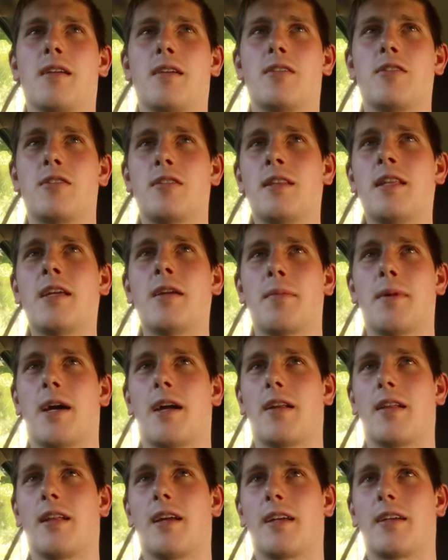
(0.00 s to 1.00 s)
Because you think
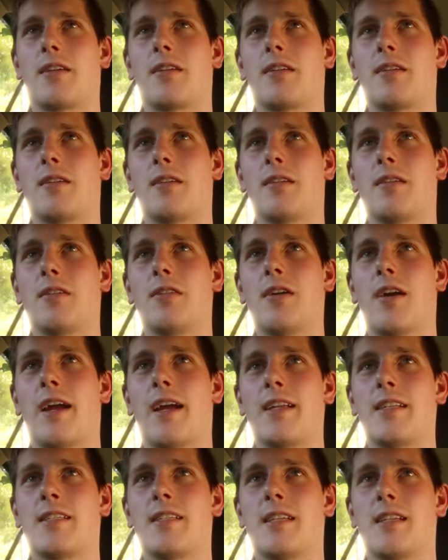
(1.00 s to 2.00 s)
about it, like your
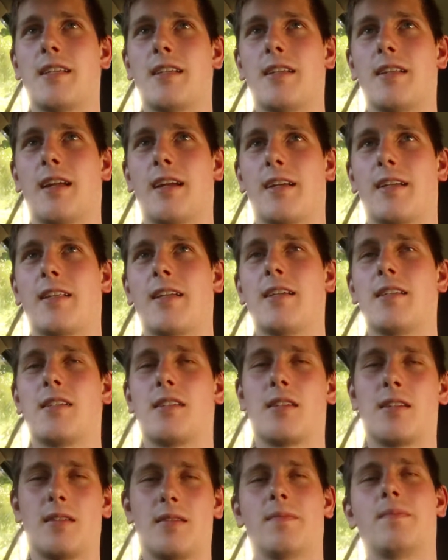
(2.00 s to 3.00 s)
ancestor, like
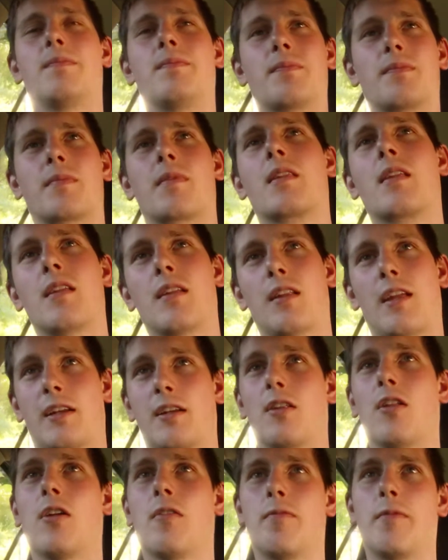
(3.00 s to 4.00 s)
there's
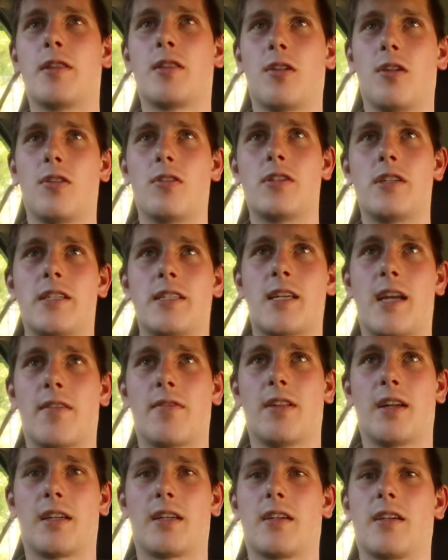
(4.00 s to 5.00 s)
like a lot of mythologies
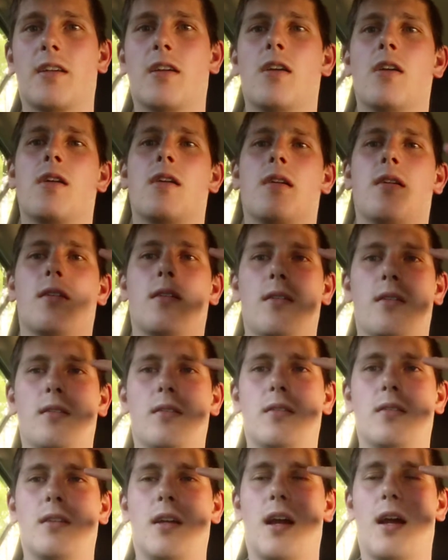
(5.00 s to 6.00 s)
have like
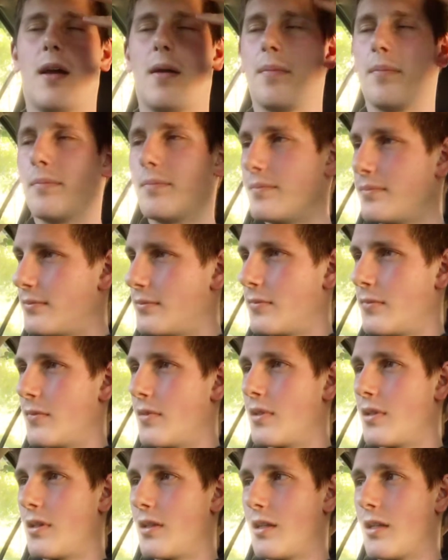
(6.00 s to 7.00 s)
um,
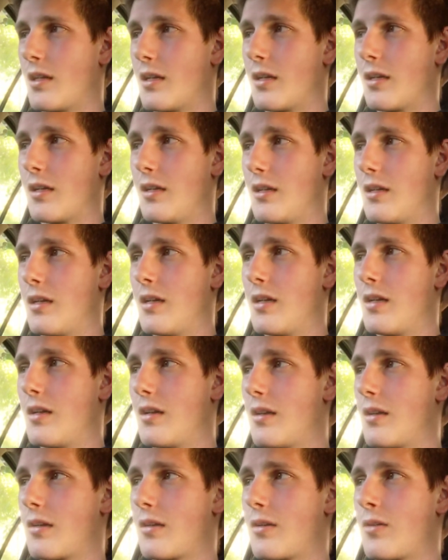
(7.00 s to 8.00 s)
the
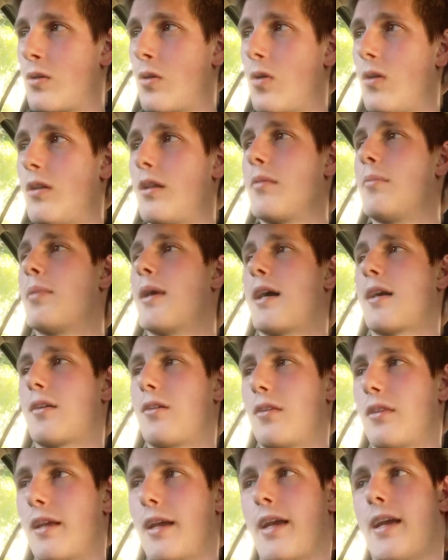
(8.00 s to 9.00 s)
calling
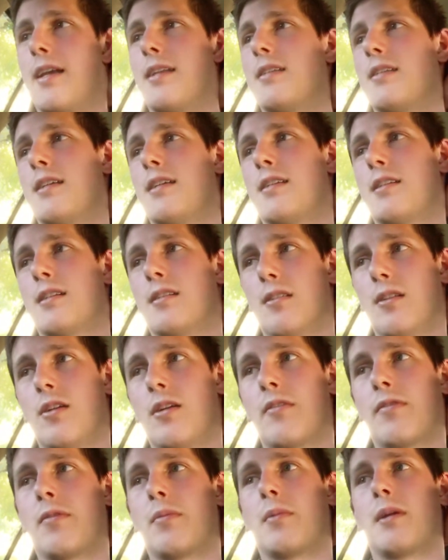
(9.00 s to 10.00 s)
back on the ancestors,
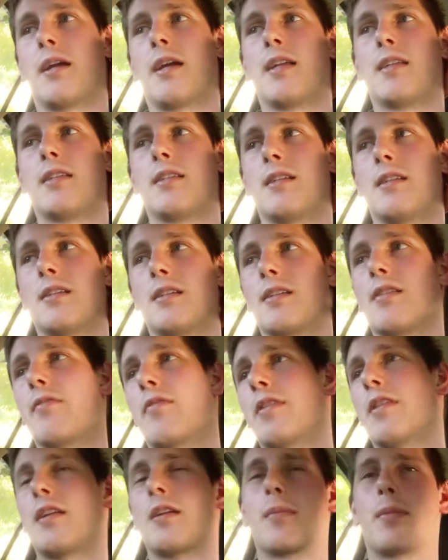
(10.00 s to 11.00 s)
learning from the ancestors, and
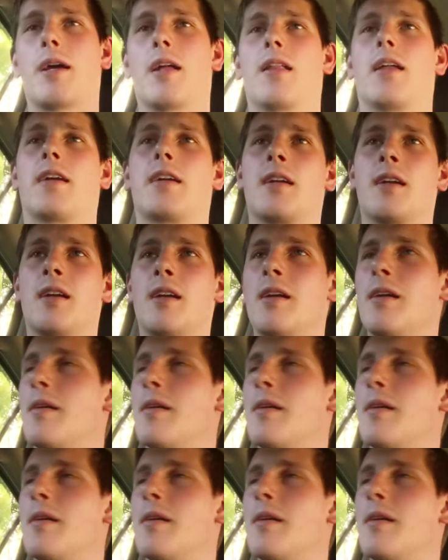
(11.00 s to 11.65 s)
if you think about like